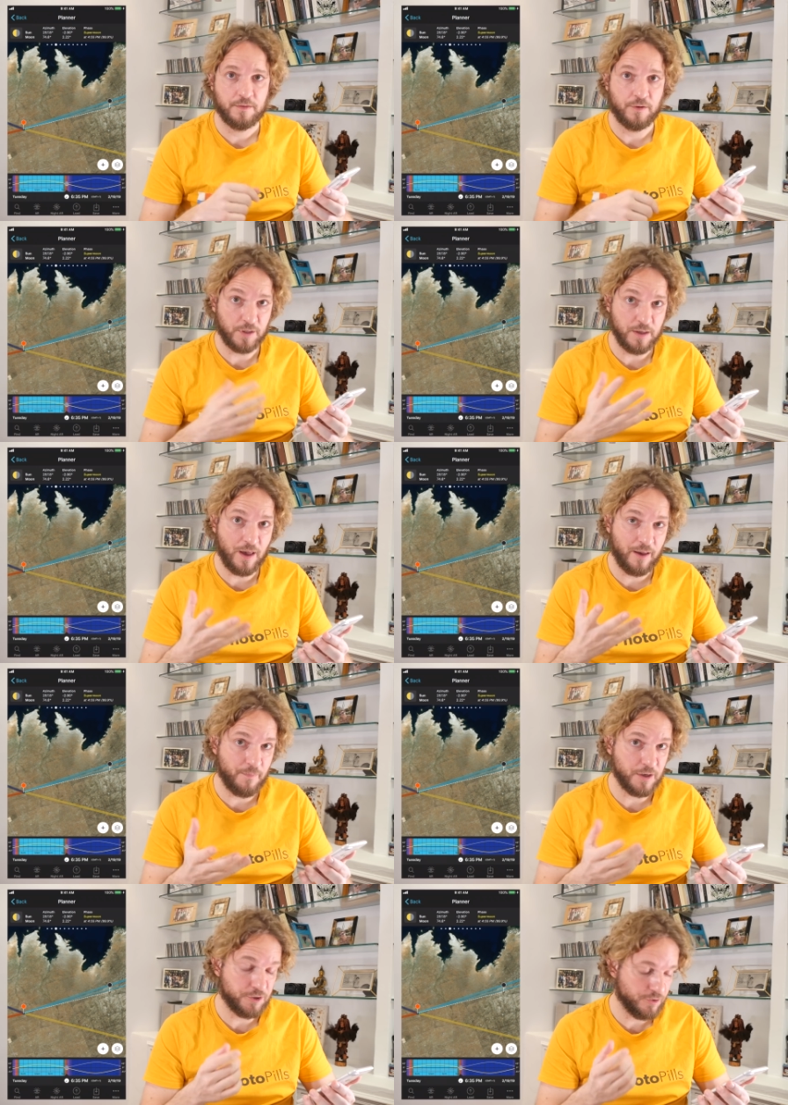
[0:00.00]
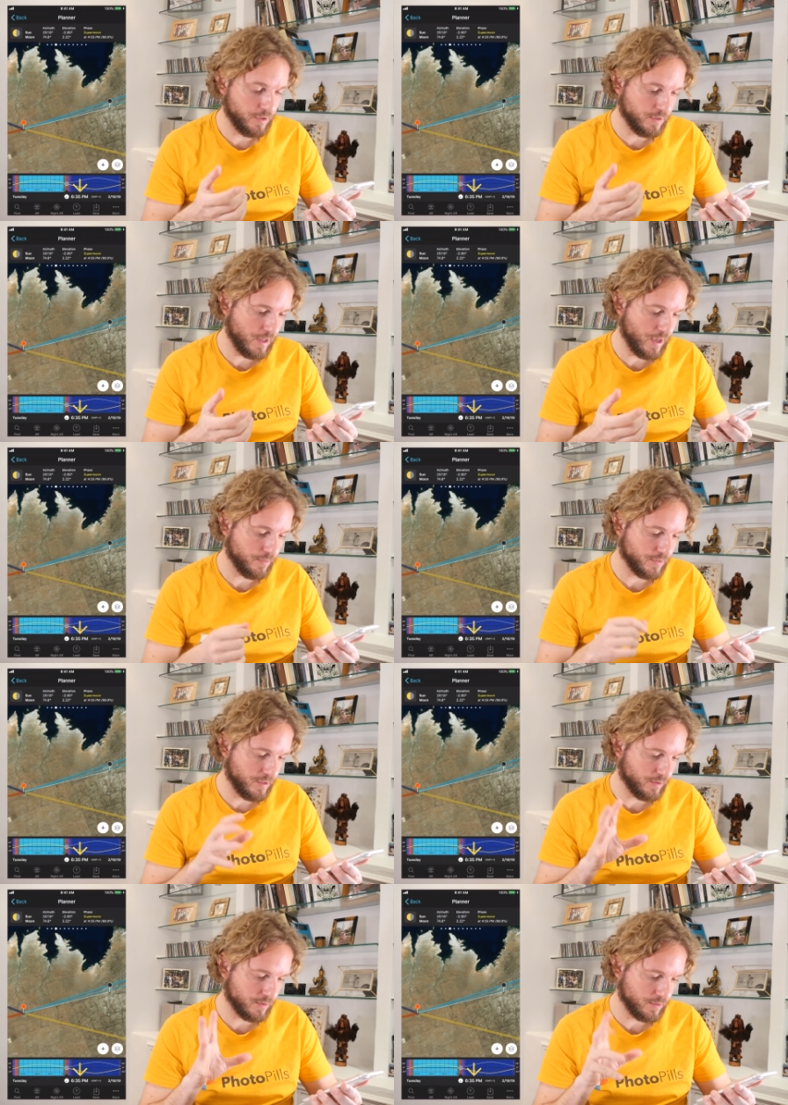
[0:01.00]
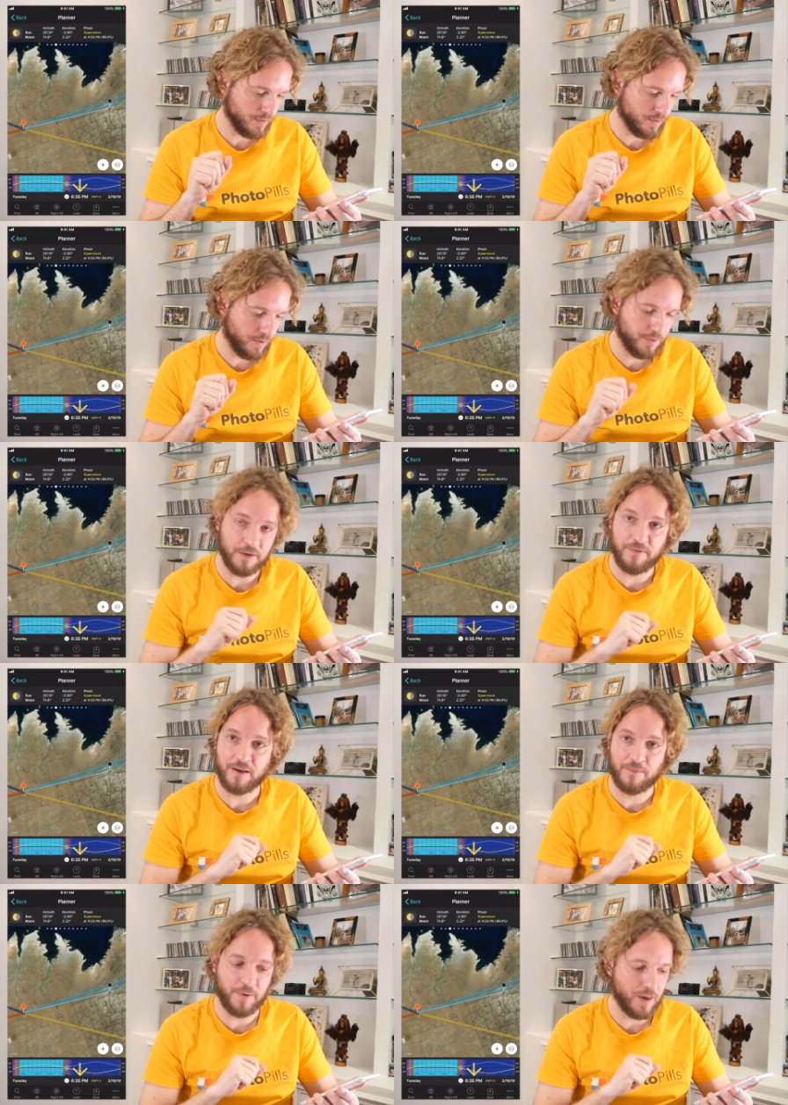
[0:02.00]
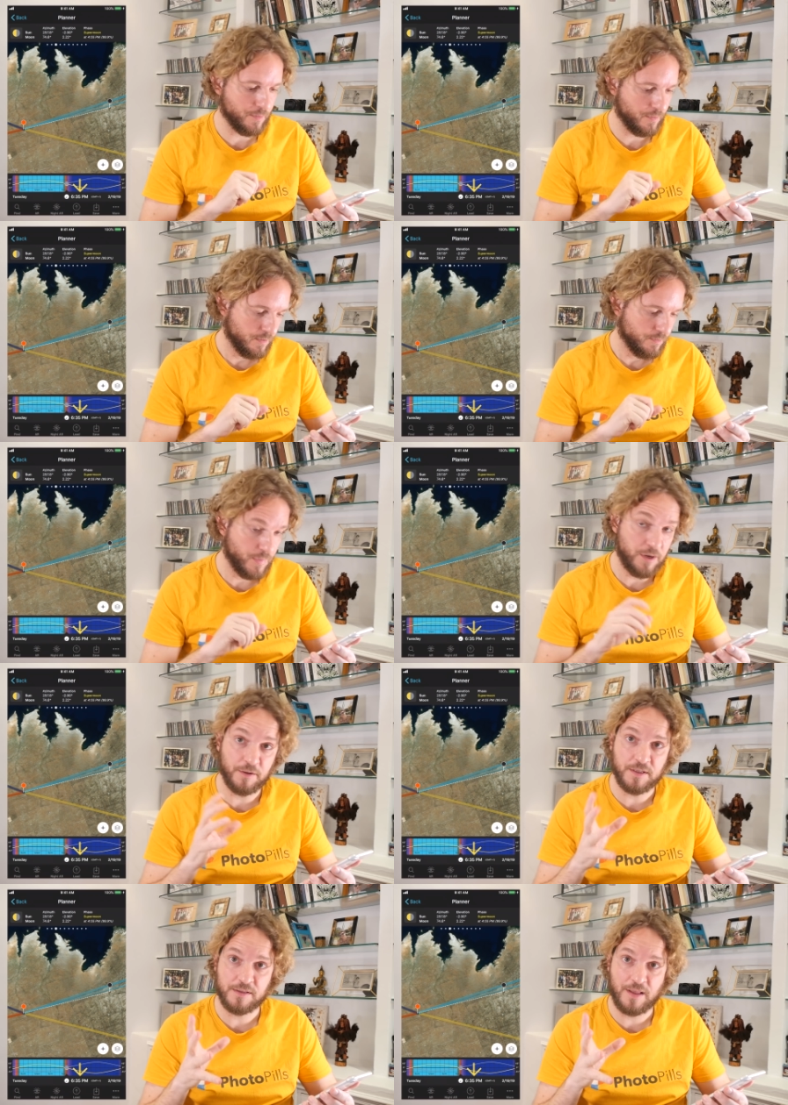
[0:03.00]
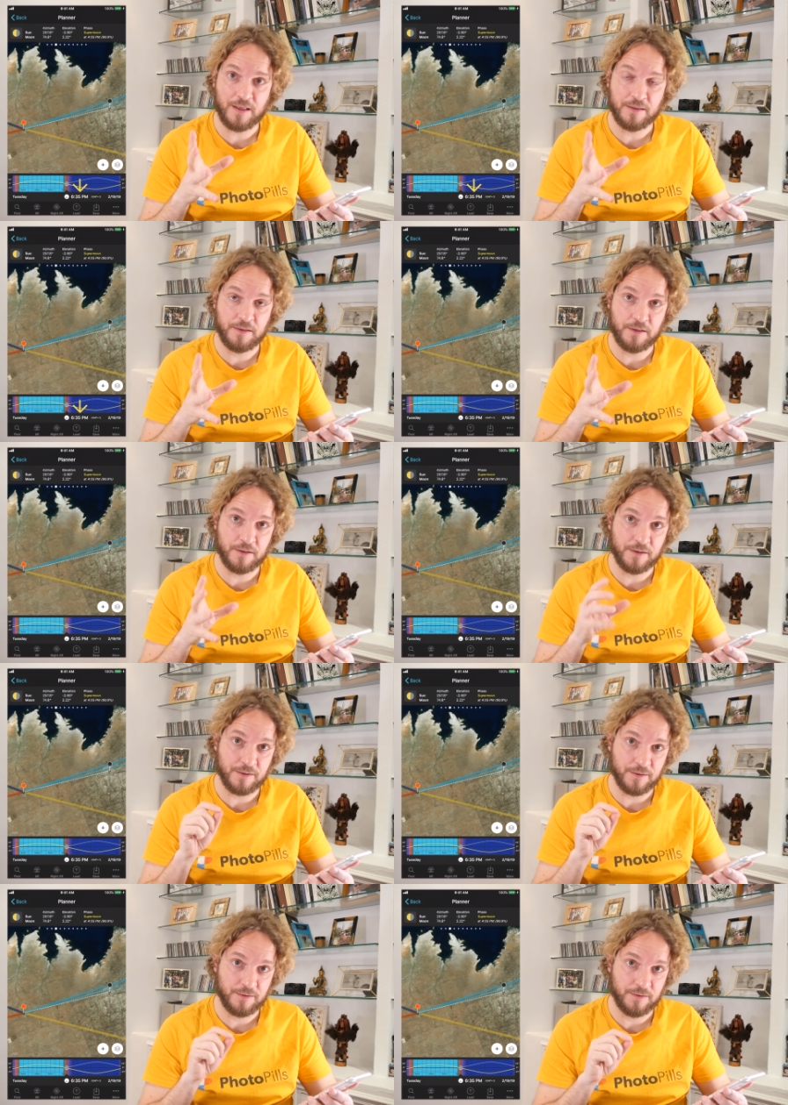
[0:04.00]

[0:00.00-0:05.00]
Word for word: Okay, I have my shooting time, six thirty-five p m But notice that the